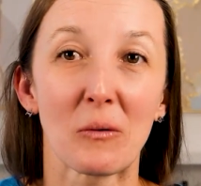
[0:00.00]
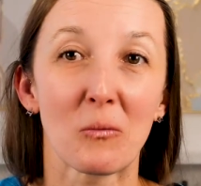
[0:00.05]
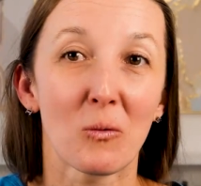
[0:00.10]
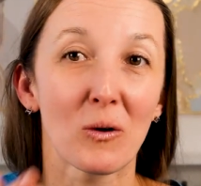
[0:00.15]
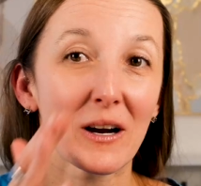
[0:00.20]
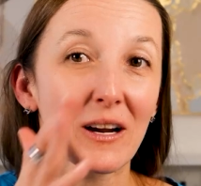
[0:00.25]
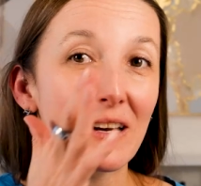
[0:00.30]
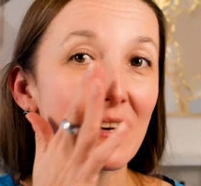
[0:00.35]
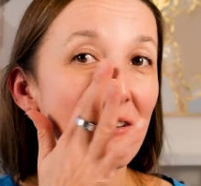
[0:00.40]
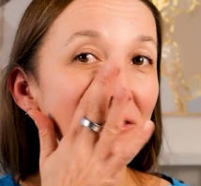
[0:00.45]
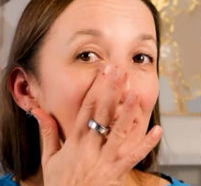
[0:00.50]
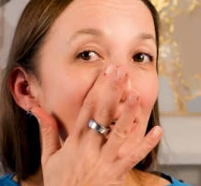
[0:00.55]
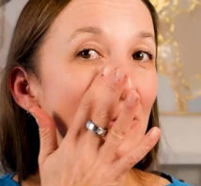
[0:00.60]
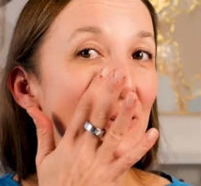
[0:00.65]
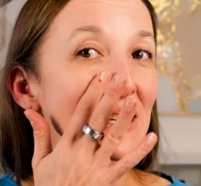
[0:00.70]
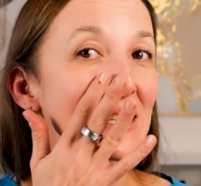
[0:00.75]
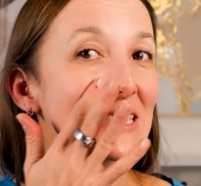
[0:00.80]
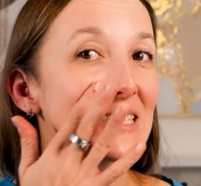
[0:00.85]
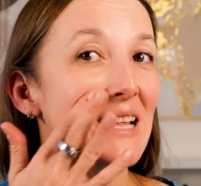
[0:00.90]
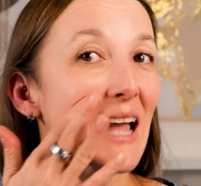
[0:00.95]
We're gonna
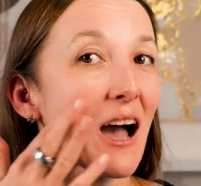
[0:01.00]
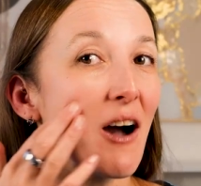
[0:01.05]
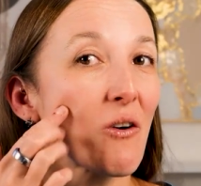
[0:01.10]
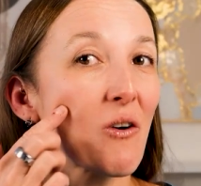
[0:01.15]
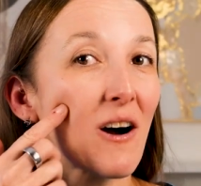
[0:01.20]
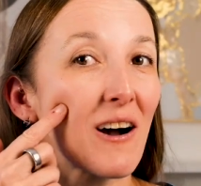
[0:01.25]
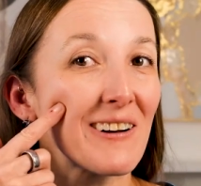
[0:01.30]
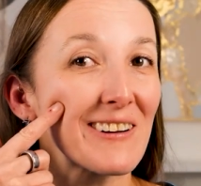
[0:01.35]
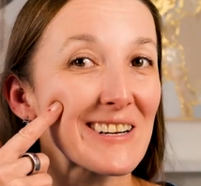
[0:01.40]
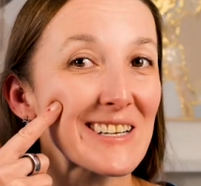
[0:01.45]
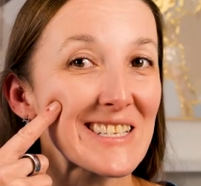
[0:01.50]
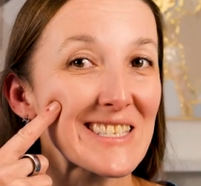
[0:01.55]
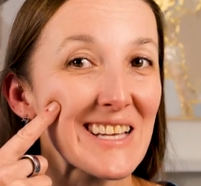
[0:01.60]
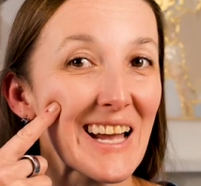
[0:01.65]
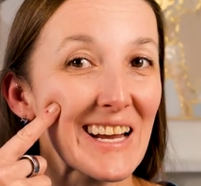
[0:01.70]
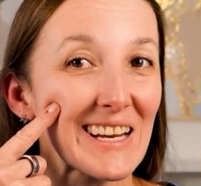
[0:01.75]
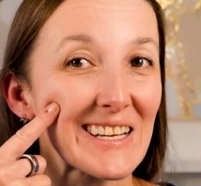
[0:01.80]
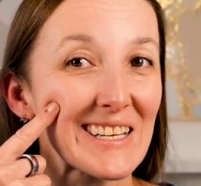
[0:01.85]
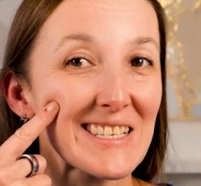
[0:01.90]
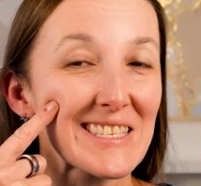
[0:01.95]
focus now on our
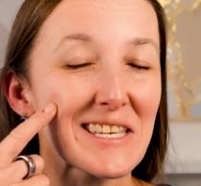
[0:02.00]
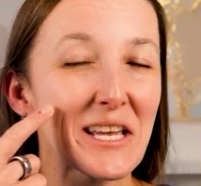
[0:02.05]
sinus.